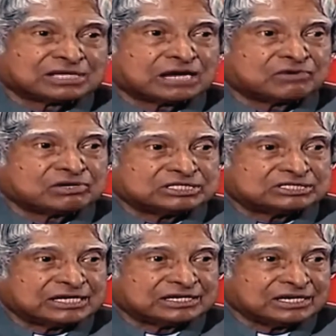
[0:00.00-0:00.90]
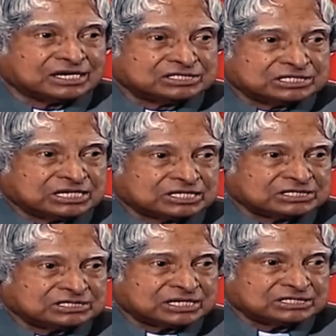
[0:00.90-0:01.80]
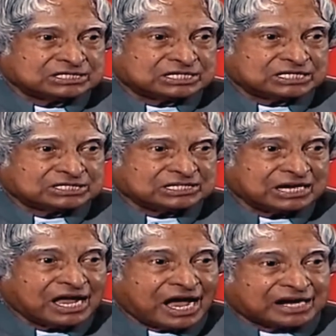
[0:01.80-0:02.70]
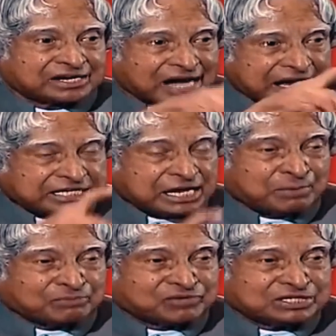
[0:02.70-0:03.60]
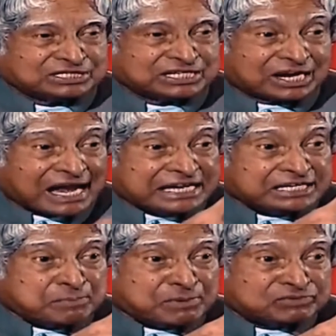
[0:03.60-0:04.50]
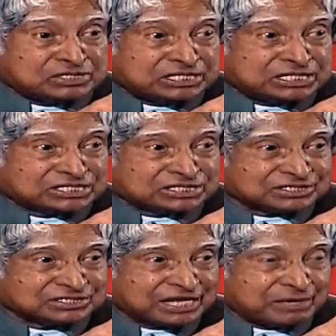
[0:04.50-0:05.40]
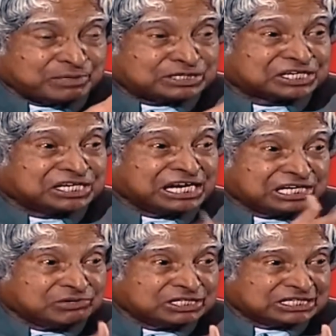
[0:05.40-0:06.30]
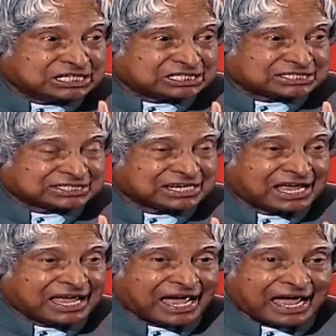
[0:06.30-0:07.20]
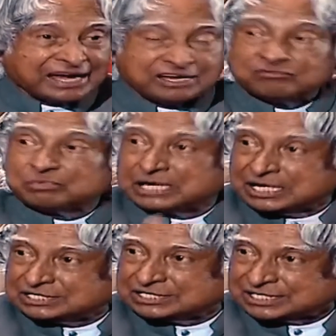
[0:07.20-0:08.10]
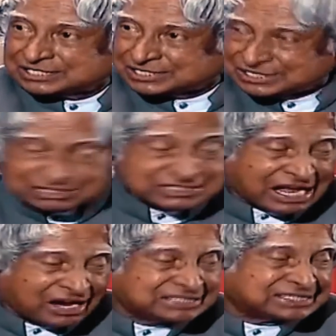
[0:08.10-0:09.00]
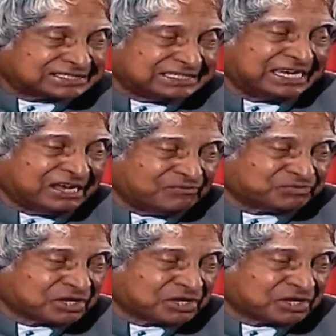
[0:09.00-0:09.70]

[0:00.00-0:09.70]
That's what he said. Education and right type of education. Right type of education. That means creative education and women education. This is the answers he gave.